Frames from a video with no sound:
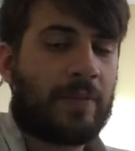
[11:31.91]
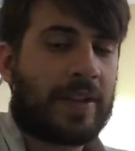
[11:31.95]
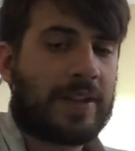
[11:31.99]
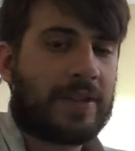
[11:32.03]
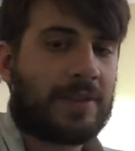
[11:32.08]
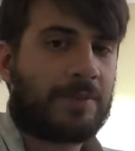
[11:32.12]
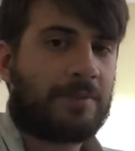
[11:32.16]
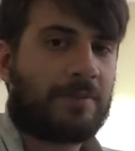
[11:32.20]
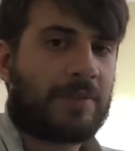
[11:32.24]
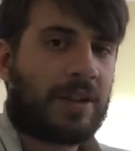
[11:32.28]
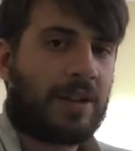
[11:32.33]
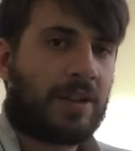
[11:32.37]

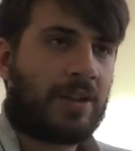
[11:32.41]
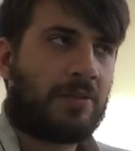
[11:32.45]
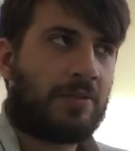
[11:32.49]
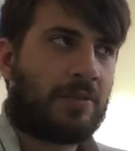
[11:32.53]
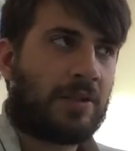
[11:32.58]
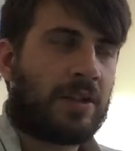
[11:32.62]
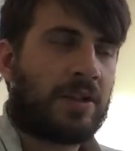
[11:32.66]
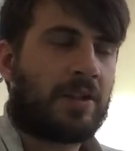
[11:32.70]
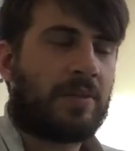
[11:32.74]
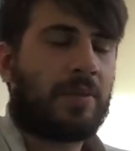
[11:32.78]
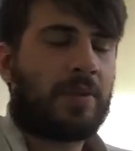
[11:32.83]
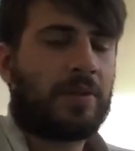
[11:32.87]
That's kind of
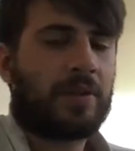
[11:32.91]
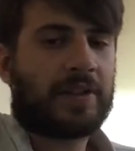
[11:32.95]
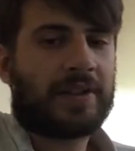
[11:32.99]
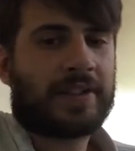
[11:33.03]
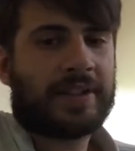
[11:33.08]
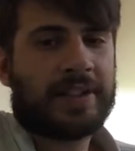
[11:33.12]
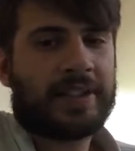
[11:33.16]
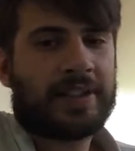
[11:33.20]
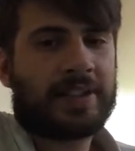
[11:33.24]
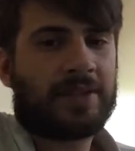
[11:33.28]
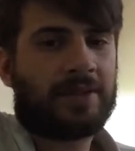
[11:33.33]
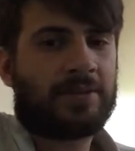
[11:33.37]
one of the
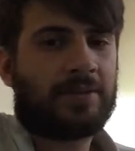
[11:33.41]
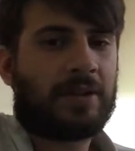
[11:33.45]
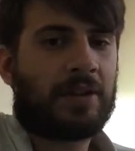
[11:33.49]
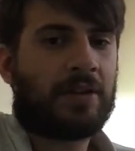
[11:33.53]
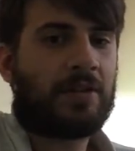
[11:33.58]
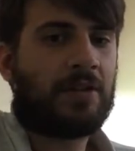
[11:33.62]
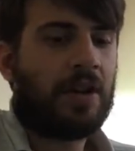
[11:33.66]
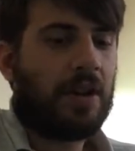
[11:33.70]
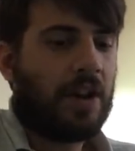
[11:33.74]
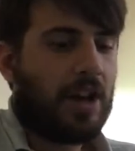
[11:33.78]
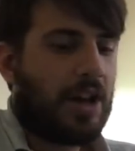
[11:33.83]
policies as well.